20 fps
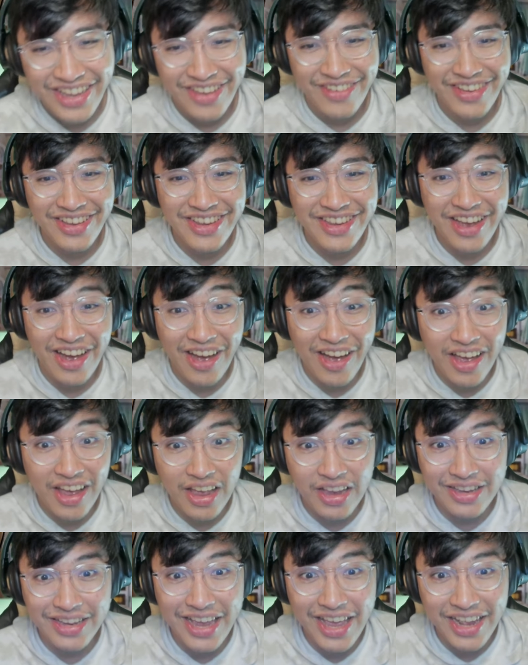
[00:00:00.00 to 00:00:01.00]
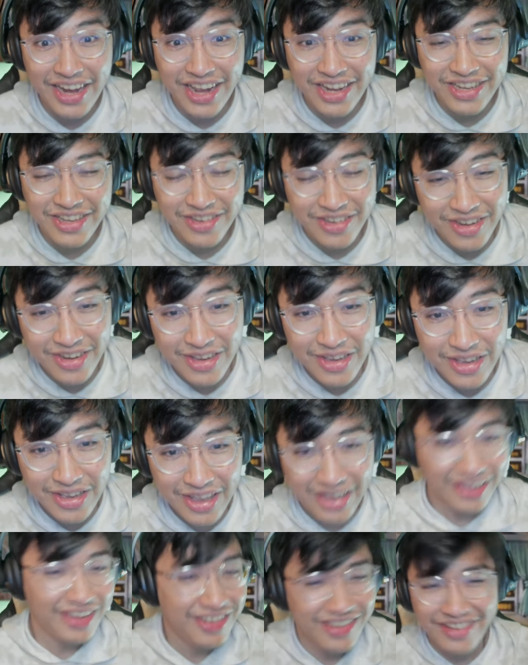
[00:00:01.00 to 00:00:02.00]
We die. Oh, get
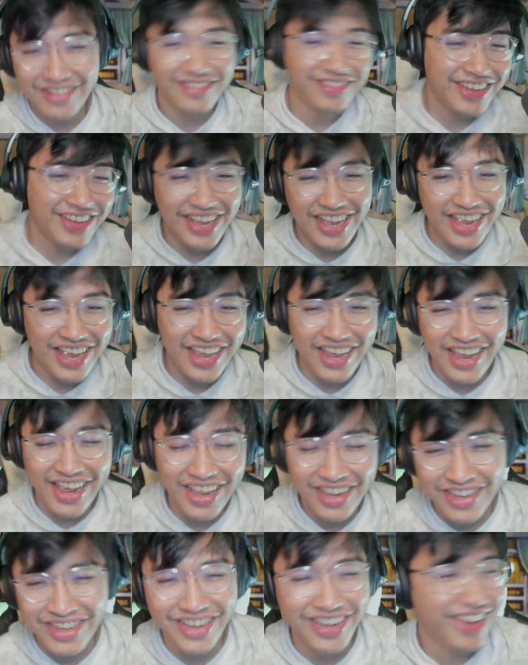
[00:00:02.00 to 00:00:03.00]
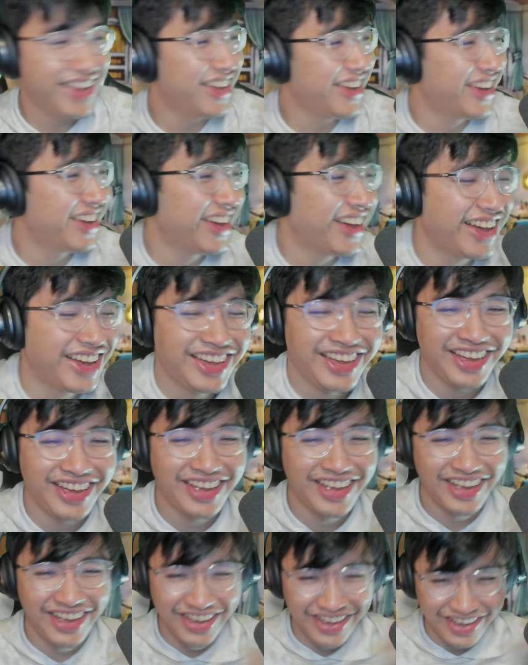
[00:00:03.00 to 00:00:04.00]
it.